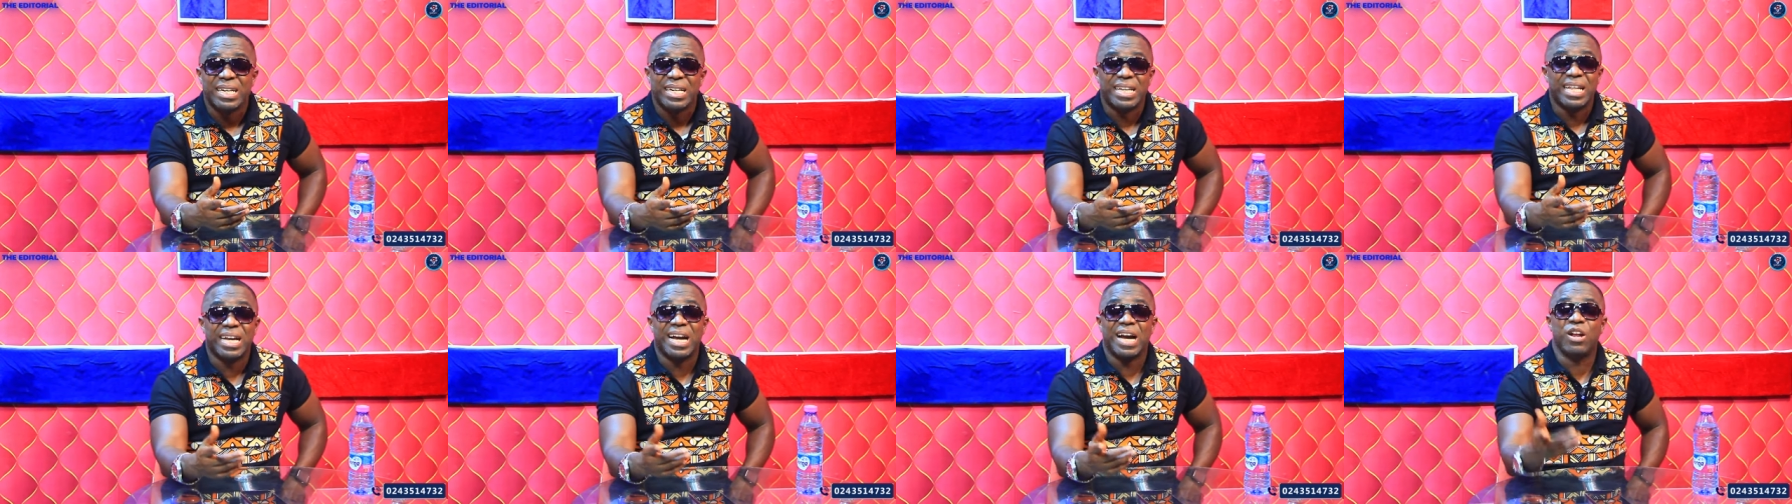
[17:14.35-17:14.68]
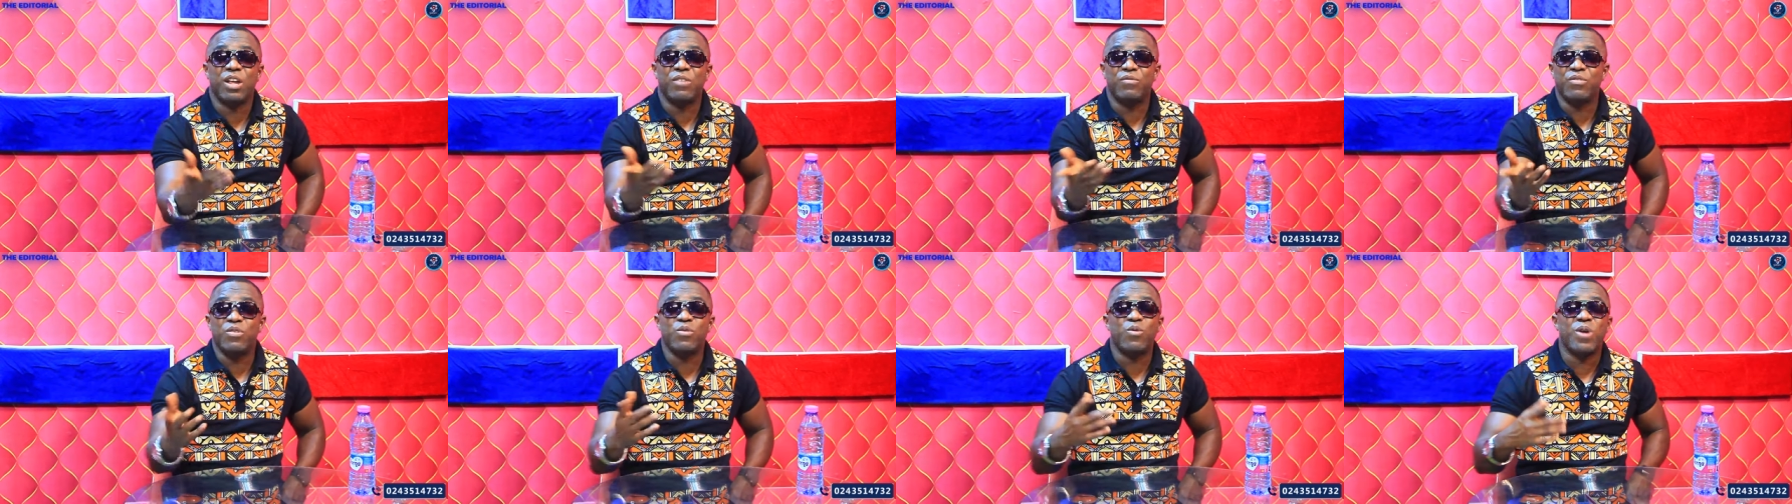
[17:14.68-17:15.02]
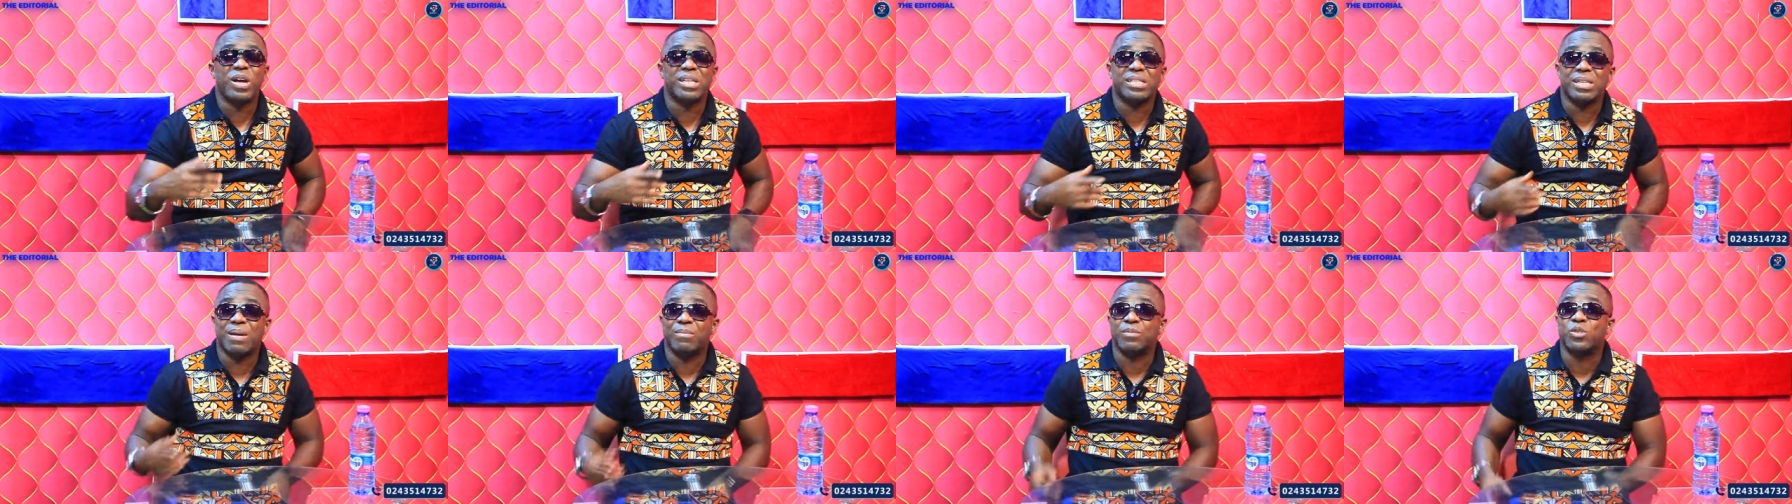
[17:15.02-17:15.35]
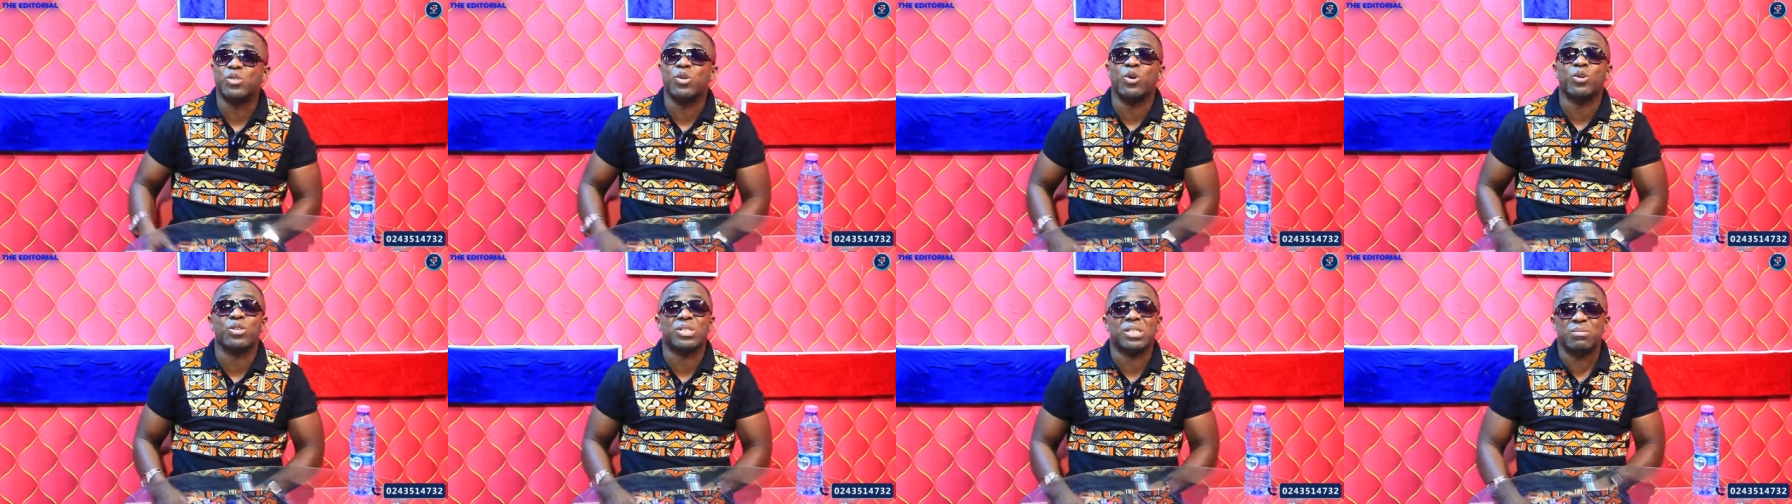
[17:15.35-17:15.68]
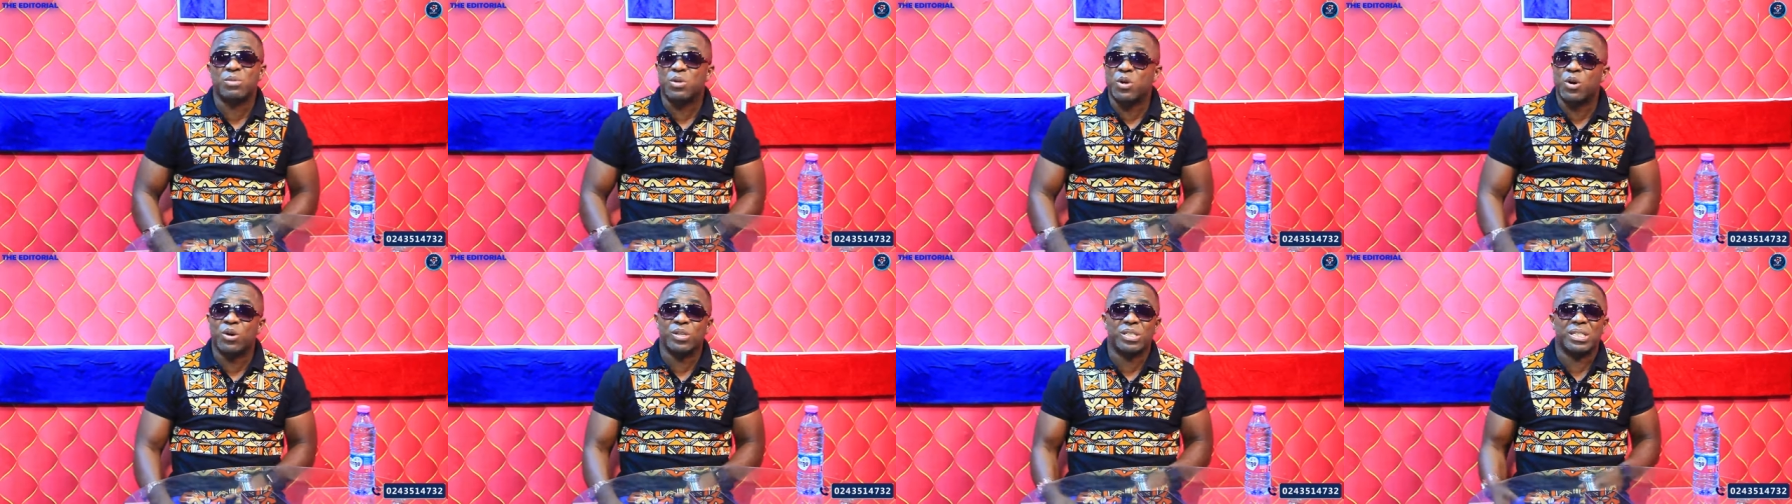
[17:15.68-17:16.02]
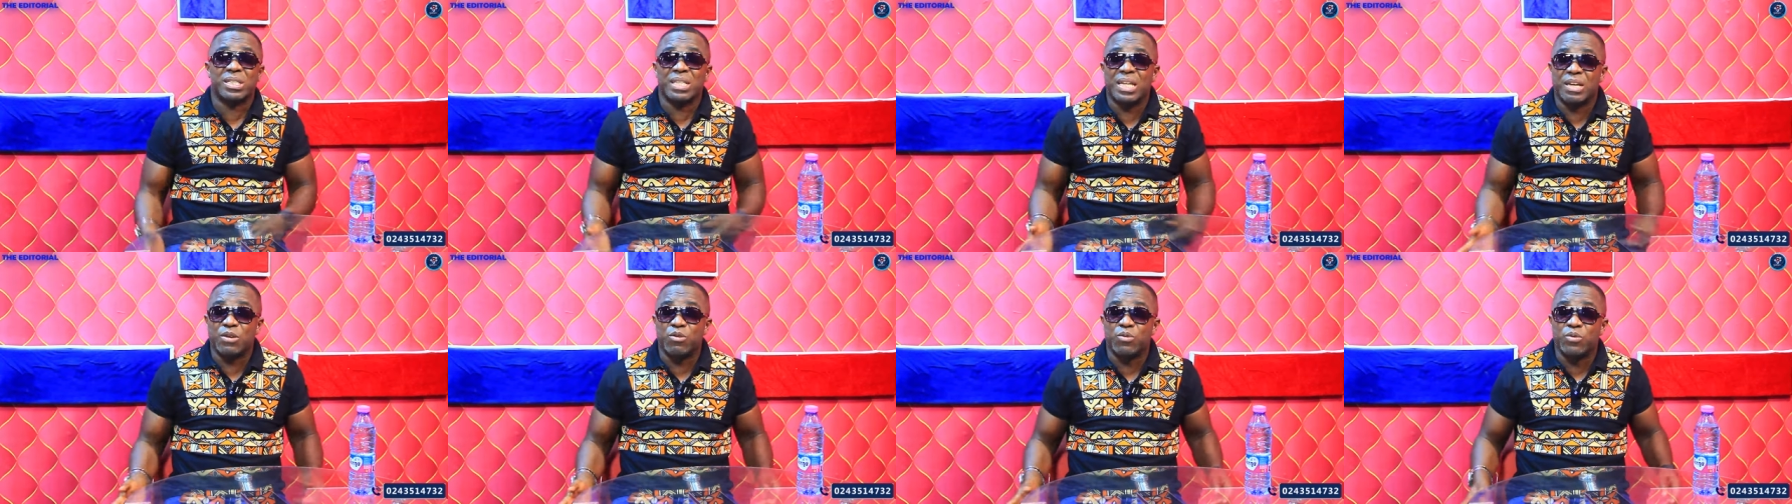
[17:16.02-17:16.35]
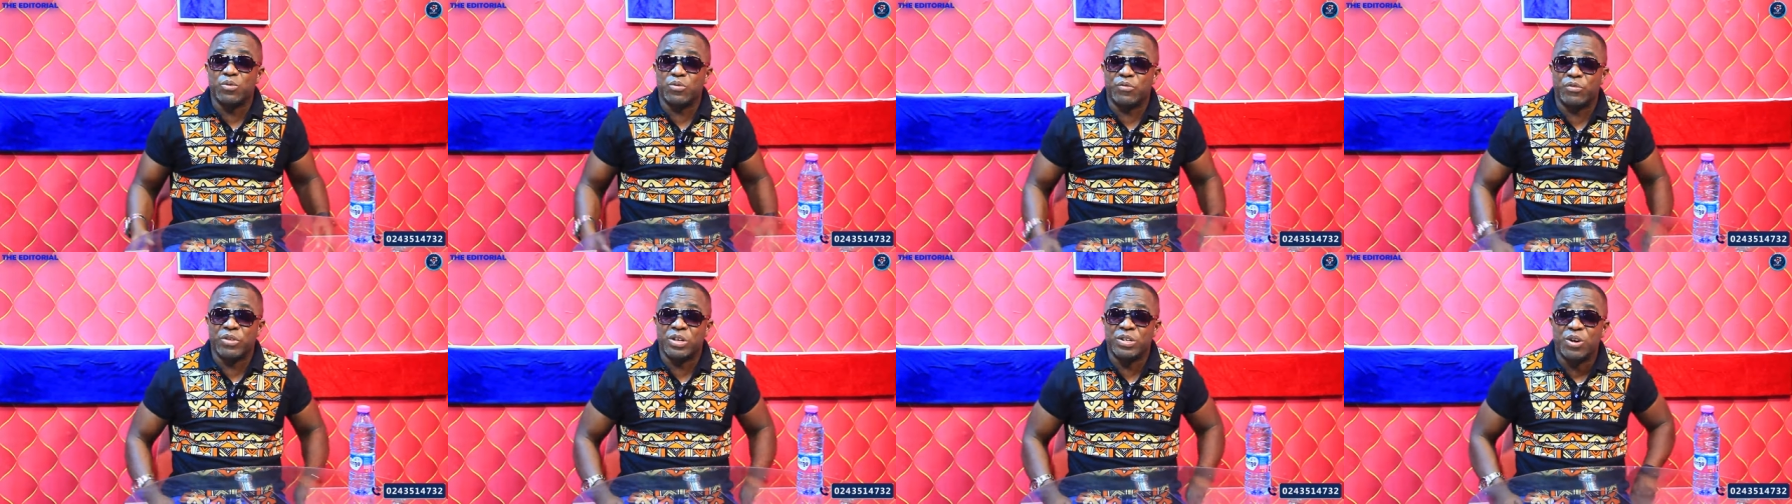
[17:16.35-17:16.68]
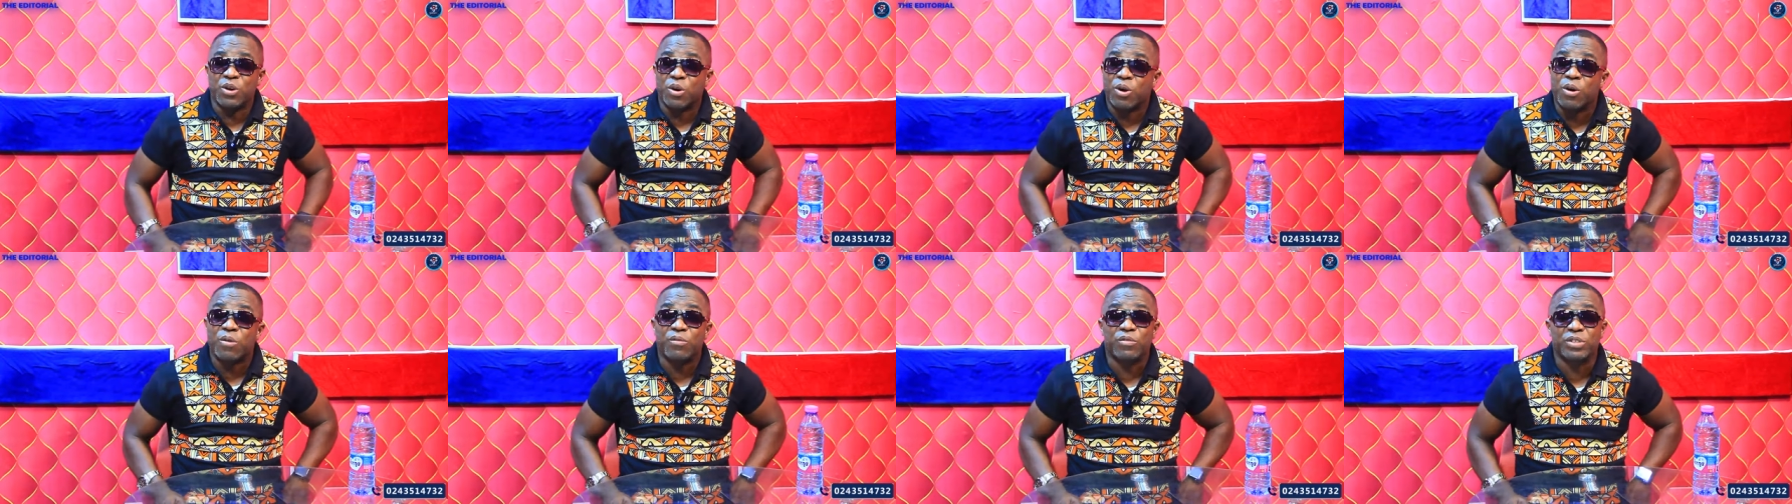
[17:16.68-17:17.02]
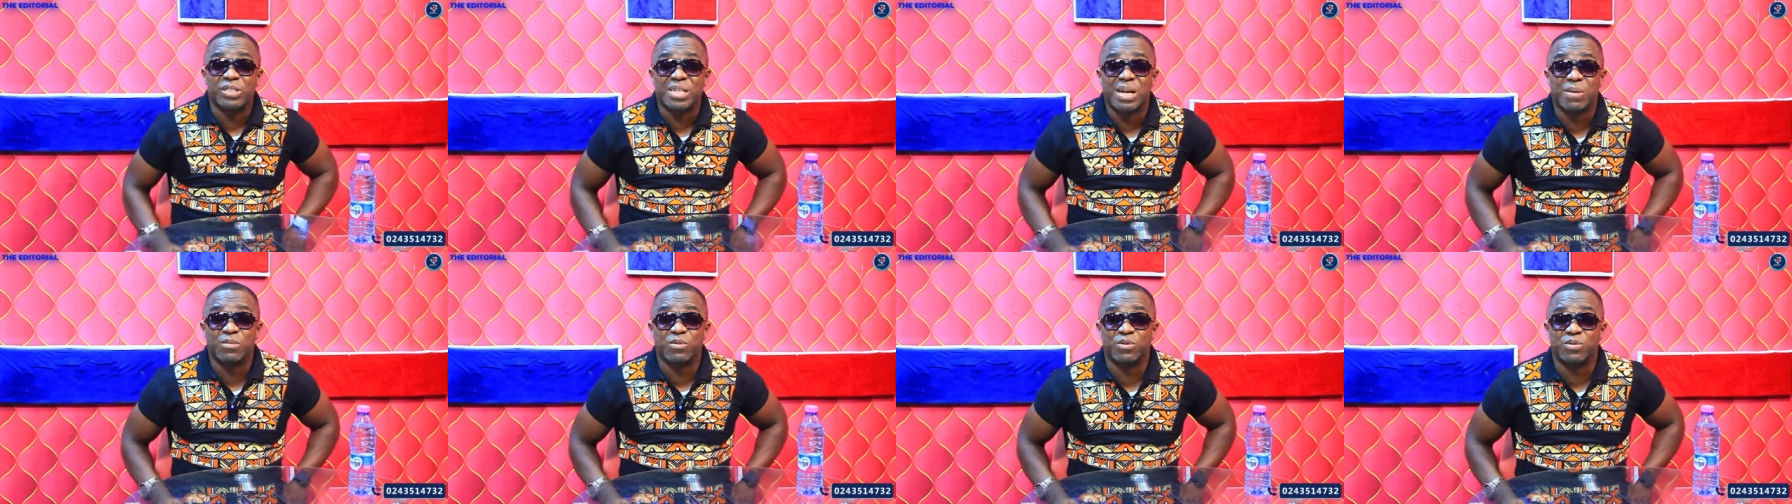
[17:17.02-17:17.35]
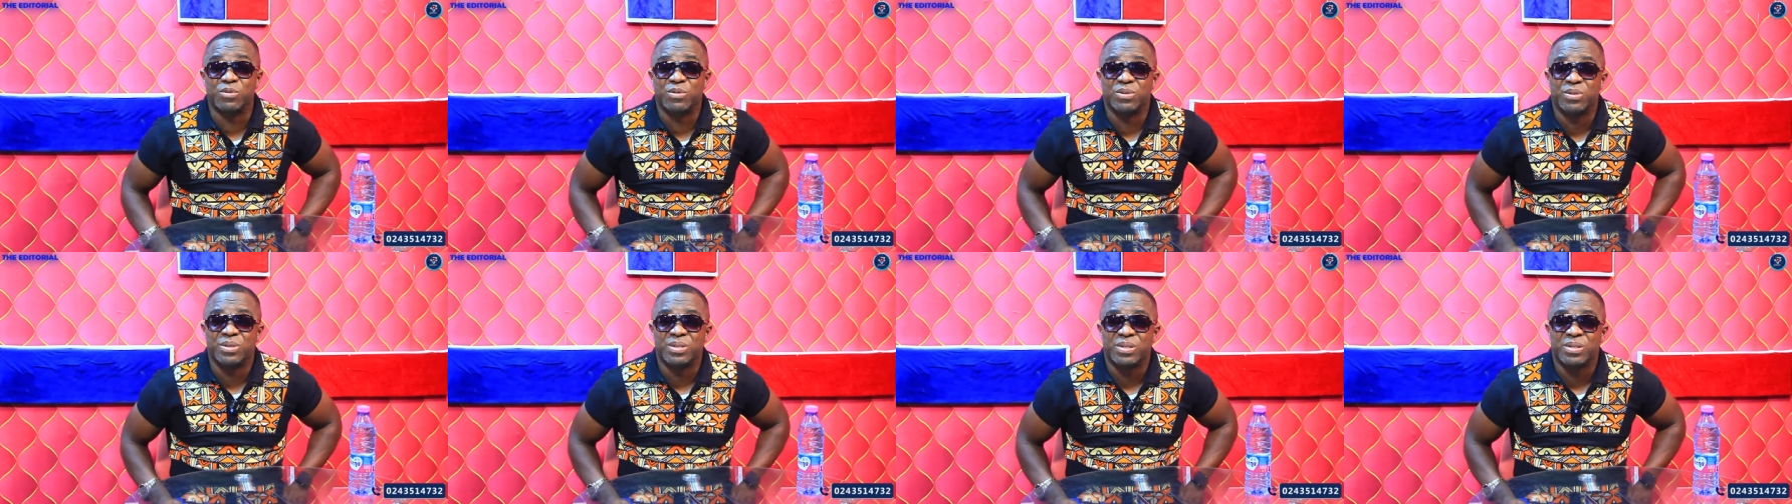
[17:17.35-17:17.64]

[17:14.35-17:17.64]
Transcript: they cannot even wear some shorts because they will feel uncomfortable.